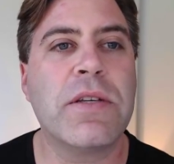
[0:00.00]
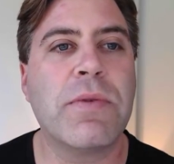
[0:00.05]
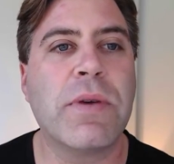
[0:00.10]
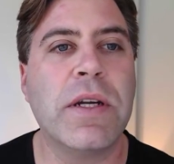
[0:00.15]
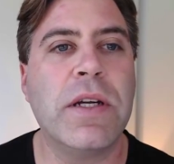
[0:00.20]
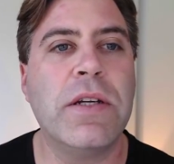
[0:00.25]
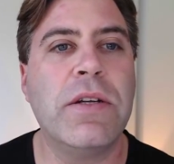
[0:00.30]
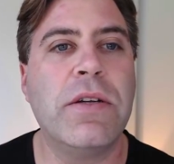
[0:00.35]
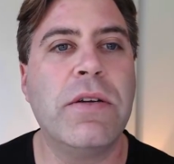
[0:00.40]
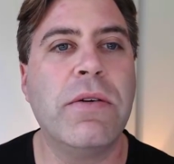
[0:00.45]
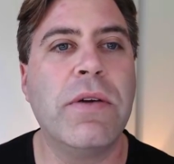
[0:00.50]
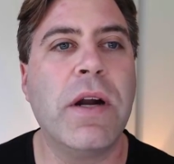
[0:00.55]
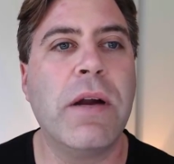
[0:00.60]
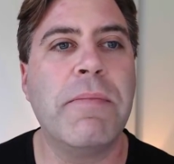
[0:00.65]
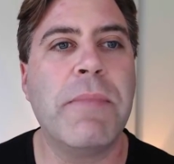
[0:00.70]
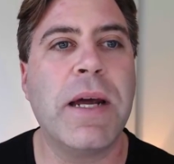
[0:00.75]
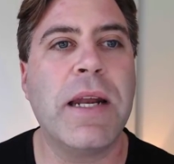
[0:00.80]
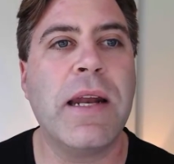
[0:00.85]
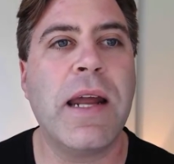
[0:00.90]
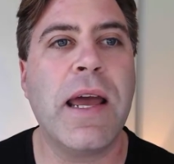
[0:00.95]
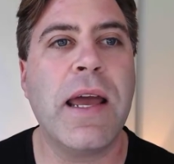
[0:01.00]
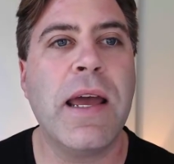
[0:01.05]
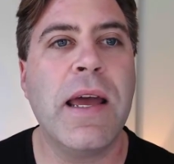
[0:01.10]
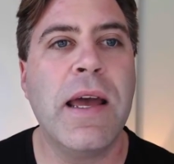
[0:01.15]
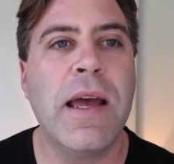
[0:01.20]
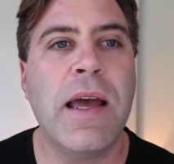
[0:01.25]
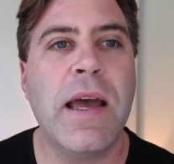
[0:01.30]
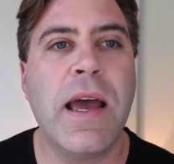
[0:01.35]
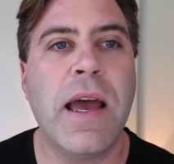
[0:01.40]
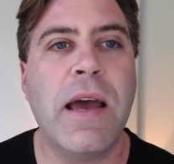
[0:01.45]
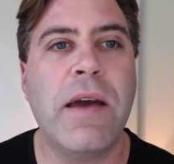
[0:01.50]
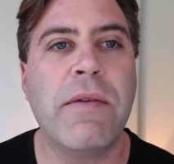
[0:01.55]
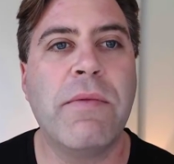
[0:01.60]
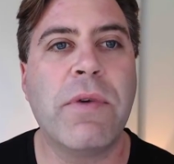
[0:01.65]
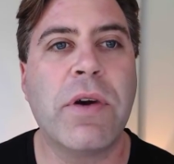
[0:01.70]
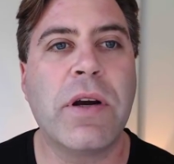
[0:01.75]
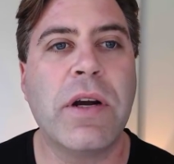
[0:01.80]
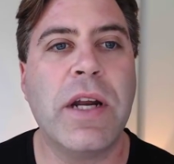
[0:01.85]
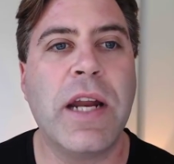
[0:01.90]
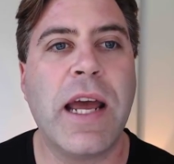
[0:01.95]
We're going to do it on Monday, and
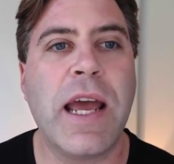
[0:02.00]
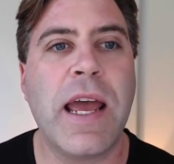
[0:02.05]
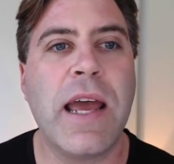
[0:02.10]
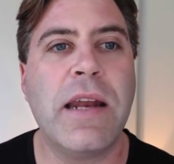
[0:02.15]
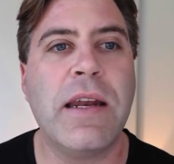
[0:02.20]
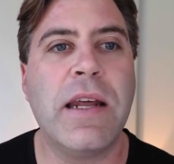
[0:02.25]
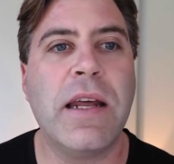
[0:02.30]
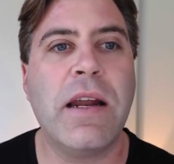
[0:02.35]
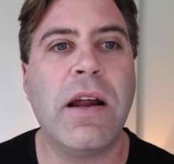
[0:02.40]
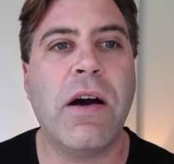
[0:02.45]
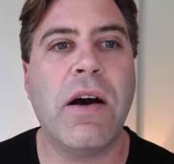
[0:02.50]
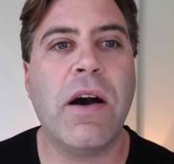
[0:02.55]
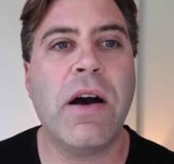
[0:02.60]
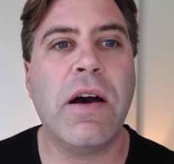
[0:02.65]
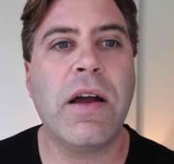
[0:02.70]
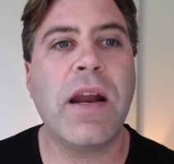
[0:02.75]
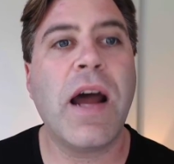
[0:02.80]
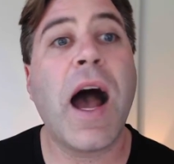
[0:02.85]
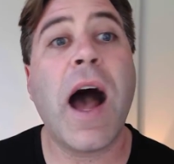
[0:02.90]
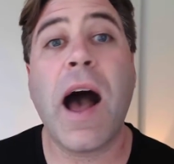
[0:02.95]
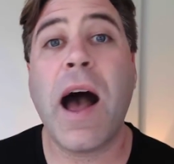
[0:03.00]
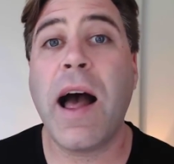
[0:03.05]
we're going to end it on,